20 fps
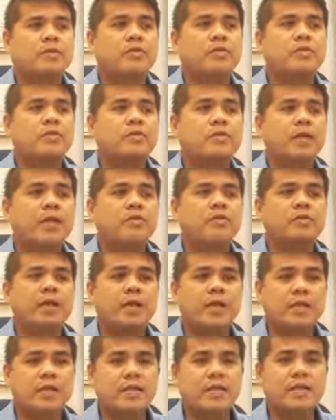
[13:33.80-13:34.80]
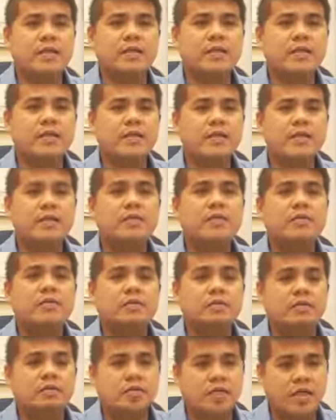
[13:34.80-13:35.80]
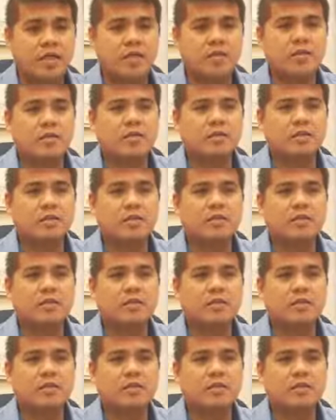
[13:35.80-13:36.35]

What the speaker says: To conduct validity check,